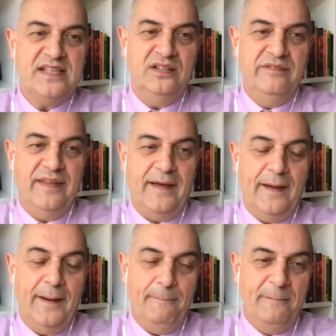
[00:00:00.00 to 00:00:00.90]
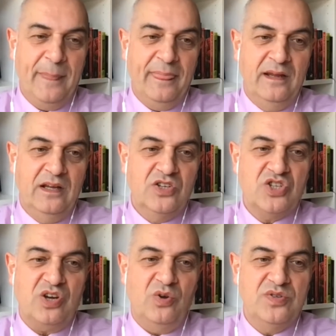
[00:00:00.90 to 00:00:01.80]
of that,
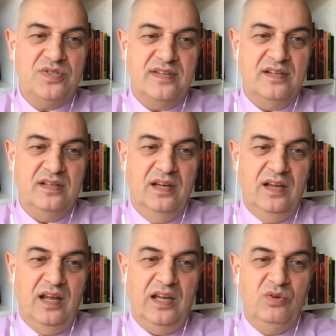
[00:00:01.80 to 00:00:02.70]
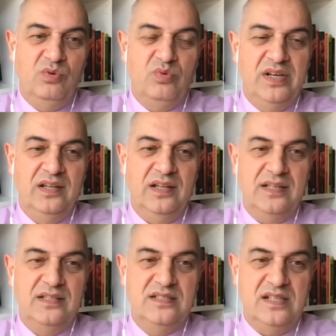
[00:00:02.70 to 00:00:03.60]
shows that he really
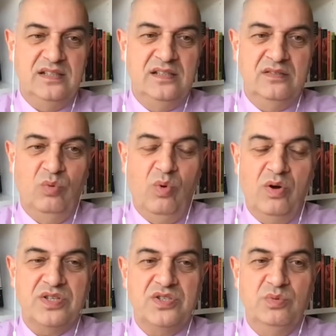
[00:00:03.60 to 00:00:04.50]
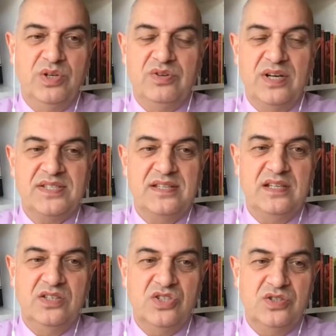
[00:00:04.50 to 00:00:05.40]
didn't want to address
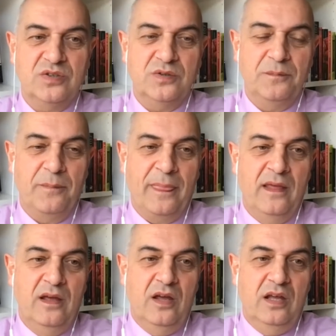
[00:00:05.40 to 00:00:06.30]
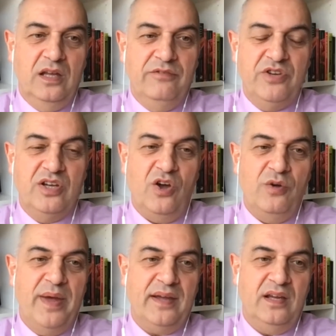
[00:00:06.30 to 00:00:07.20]
the issue. If you go
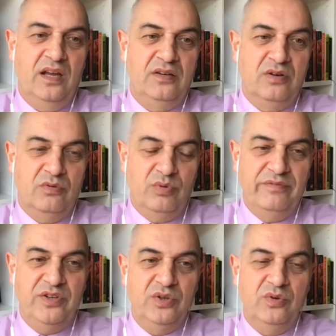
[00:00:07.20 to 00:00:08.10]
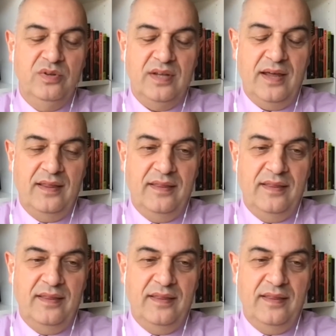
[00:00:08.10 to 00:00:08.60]
back and review that